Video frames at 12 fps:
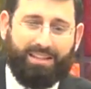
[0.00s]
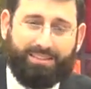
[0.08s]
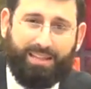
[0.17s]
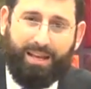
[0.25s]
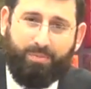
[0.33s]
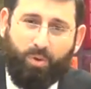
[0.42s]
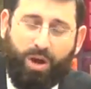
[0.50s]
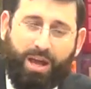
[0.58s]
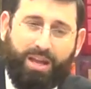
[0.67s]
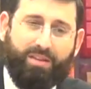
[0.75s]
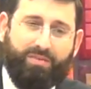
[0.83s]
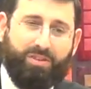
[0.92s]
The same
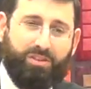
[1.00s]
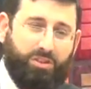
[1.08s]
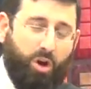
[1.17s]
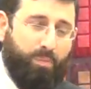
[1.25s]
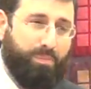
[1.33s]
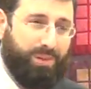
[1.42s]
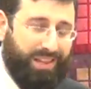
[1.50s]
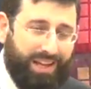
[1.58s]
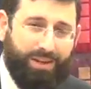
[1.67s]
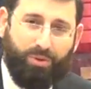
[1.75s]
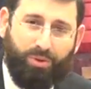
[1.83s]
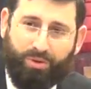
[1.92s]
way, if there's no
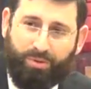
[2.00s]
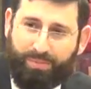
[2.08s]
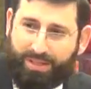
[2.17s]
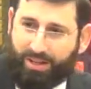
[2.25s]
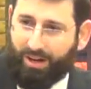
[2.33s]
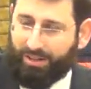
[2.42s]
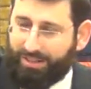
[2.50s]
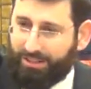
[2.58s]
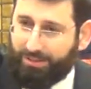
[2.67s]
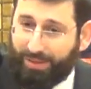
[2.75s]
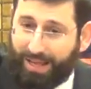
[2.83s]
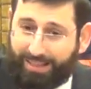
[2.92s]
playroom in the
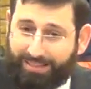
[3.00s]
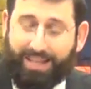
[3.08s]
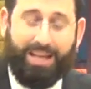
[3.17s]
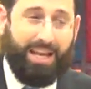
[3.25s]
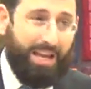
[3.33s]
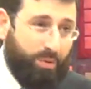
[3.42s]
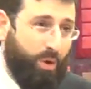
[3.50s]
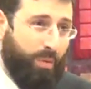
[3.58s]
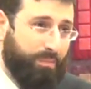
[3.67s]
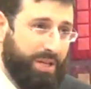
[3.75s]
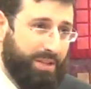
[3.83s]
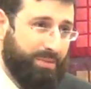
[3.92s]
architectural plans, it
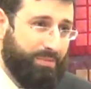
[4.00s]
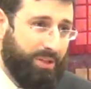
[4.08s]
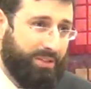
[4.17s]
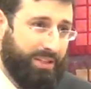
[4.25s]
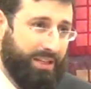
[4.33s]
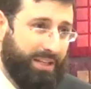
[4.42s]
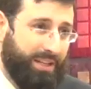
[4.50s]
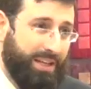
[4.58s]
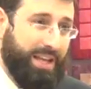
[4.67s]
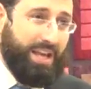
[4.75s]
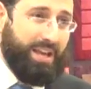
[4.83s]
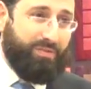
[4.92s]
won't be in the
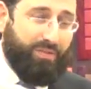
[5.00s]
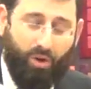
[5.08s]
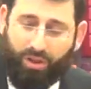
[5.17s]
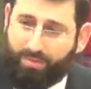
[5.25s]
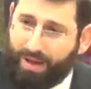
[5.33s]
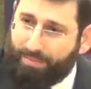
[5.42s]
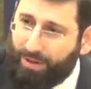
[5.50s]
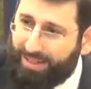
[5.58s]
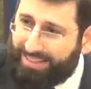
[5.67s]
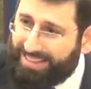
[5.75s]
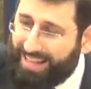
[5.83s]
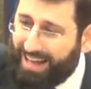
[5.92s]
building. If Olam
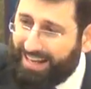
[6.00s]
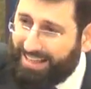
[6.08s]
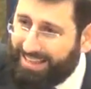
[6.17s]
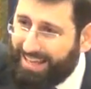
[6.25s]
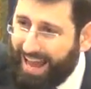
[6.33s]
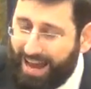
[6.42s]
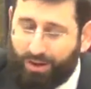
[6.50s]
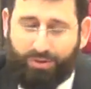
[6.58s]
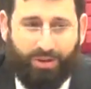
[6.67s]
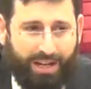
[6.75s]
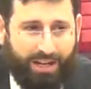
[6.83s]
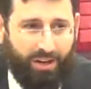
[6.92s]
Haba is not in the
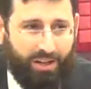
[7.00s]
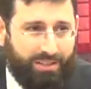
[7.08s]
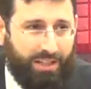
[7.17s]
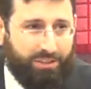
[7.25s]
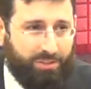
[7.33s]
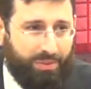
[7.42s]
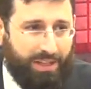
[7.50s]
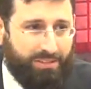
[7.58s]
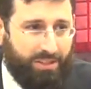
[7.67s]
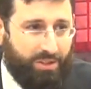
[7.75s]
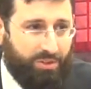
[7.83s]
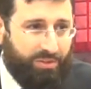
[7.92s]
outright architectural
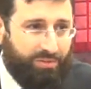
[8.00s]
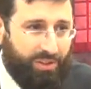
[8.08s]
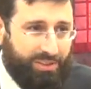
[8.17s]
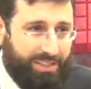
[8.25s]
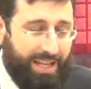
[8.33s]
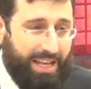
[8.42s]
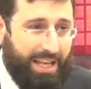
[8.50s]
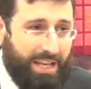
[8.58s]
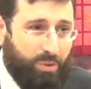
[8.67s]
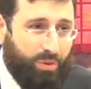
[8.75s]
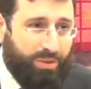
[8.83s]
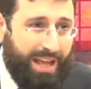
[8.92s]
plans of the universe,
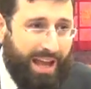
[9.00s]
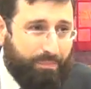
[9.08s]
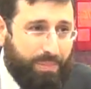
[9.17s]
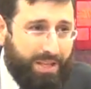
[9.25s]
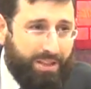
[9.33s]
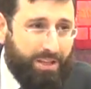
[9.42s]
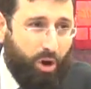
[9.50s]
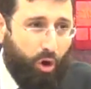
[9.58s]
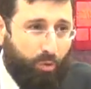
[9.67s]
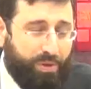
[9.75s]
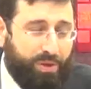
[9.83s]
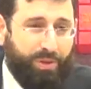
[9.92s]
it will not be in the
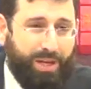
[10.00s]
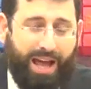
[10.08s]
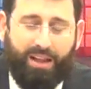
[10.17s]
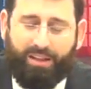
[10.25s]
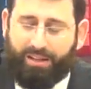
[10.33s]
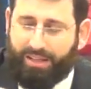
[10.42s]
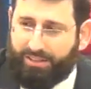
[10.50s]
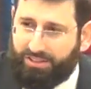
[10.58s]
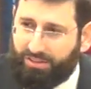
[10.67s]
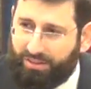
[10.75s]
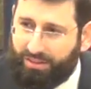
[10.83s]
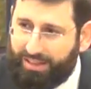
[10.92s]
open reality.
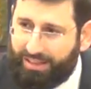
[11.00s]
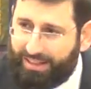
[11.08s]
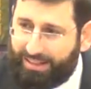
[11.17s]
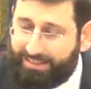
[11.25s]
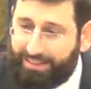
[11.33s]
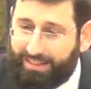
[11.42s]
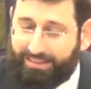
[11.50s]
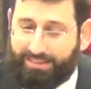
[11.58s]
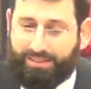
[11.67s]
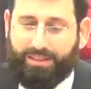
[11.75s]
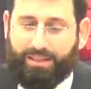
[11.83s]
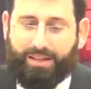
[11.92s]
Certainly it
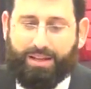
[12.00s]
exists.